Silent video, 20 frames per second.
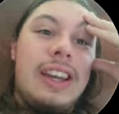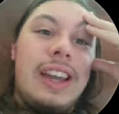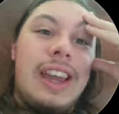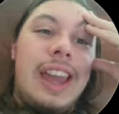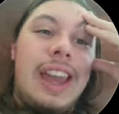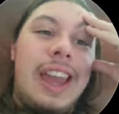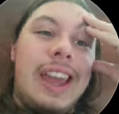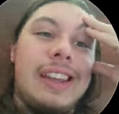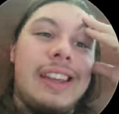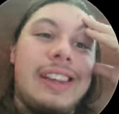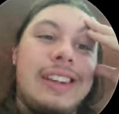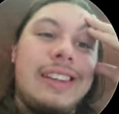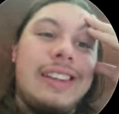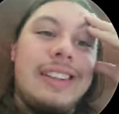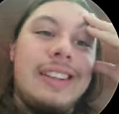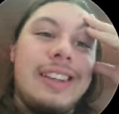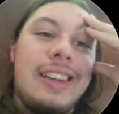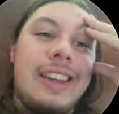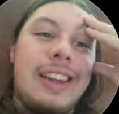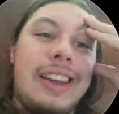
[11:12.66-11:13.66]

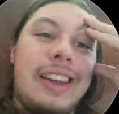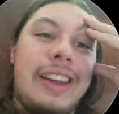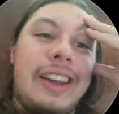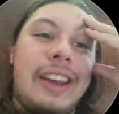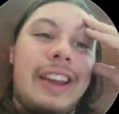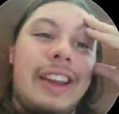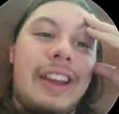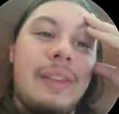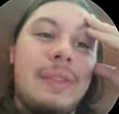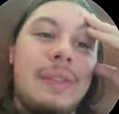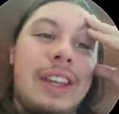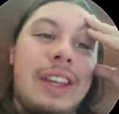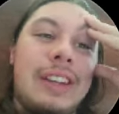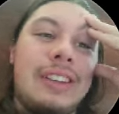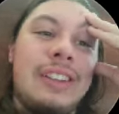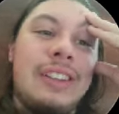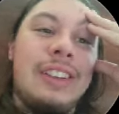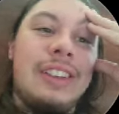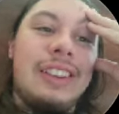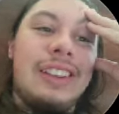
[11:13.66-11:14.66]
and I'm
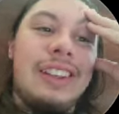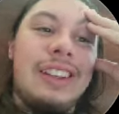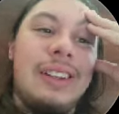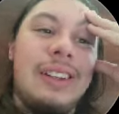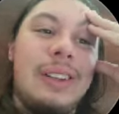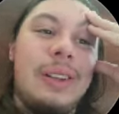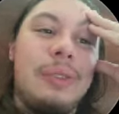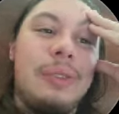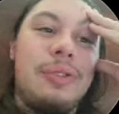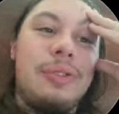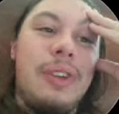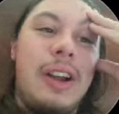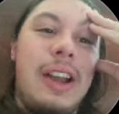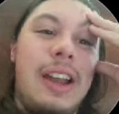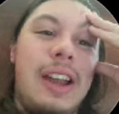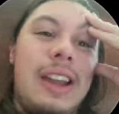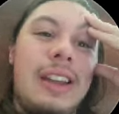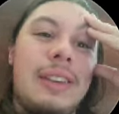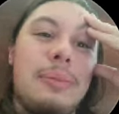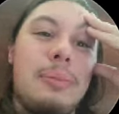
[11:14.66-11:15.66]
getting a little
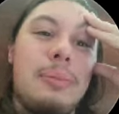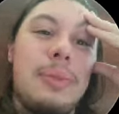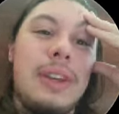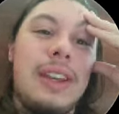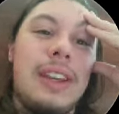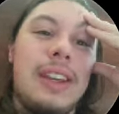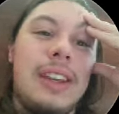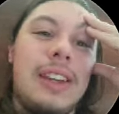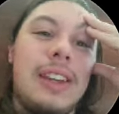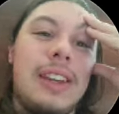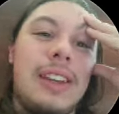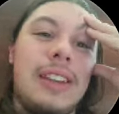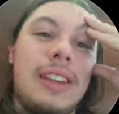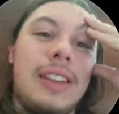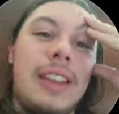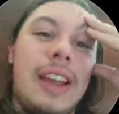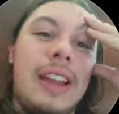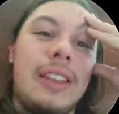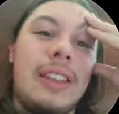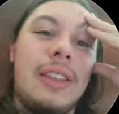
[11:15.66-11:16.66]
afraid because
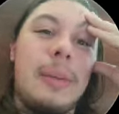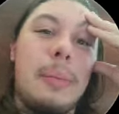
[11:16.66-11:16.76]
that